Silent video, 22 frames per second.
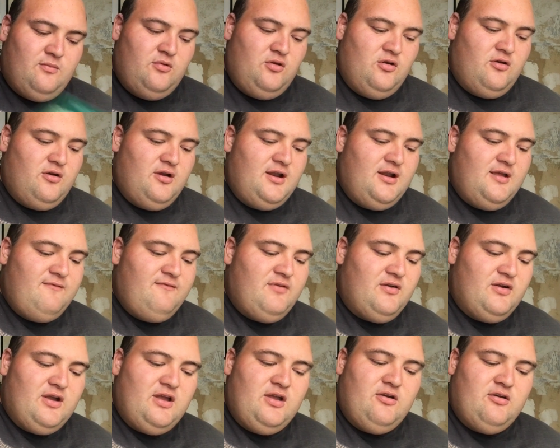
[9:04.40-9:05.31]
you're in a
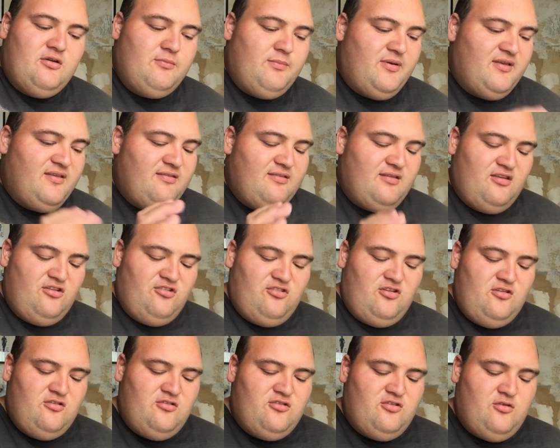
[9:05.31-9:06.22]
very good
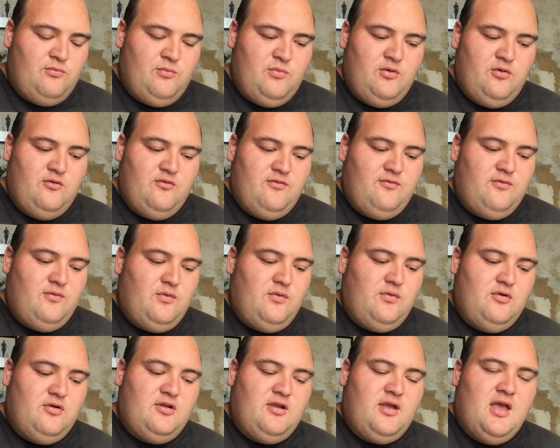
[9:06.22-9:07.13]
position to move
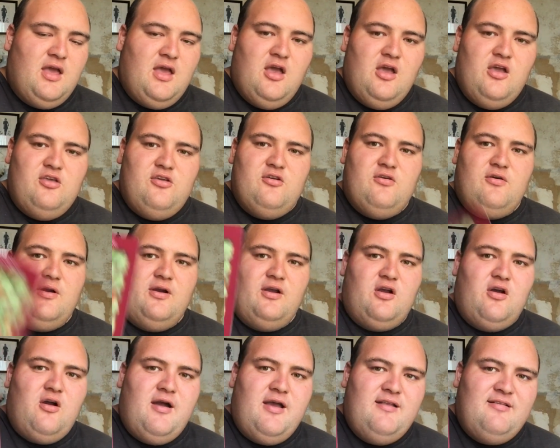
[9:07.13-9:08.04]
forward. You're
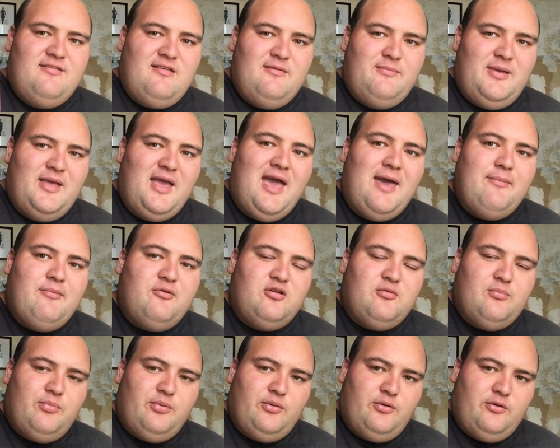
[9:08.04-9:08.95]
going to be able to
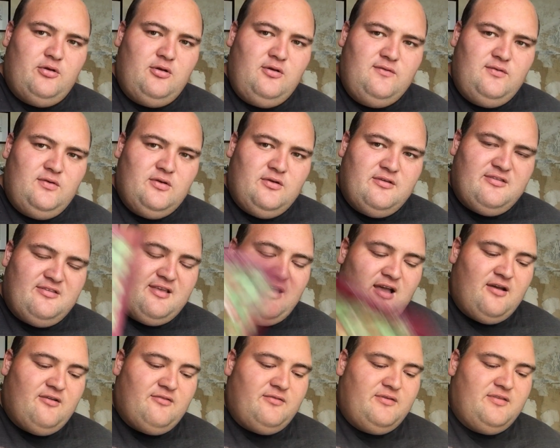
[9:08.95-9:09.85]
prove
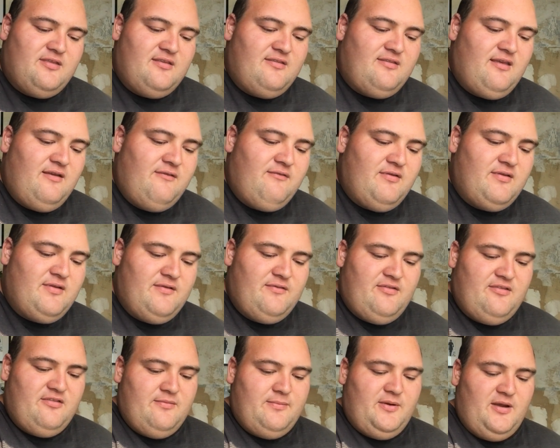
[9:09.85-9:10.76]
yourself with the Seven of
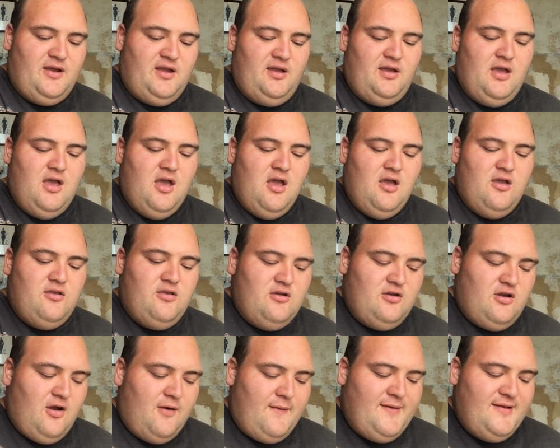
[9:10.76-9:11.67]
Spring. You're
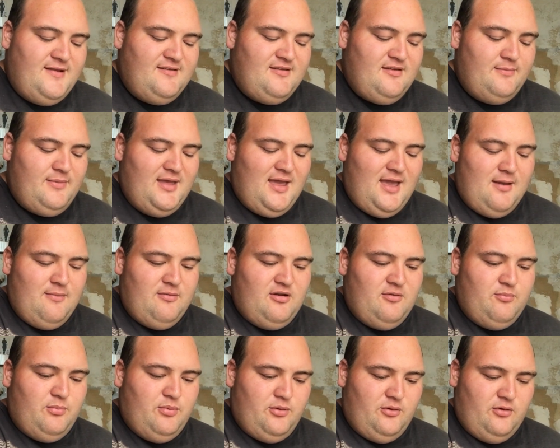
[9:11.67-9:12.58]
going to be able to
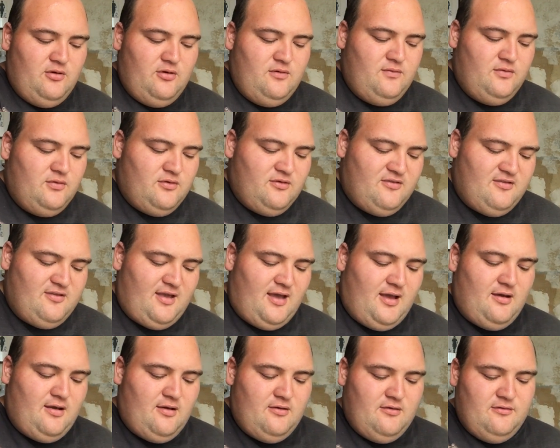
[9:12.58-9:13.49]
prove
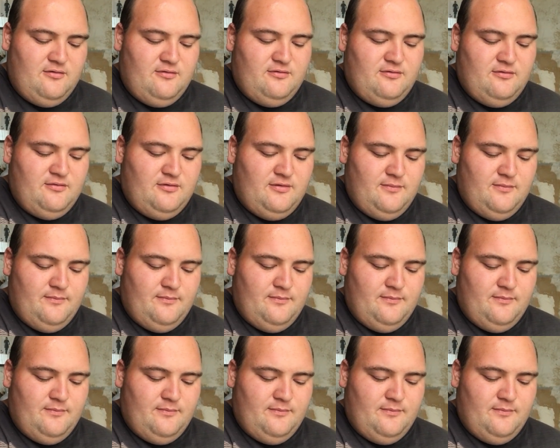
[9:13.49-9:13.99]
yourself.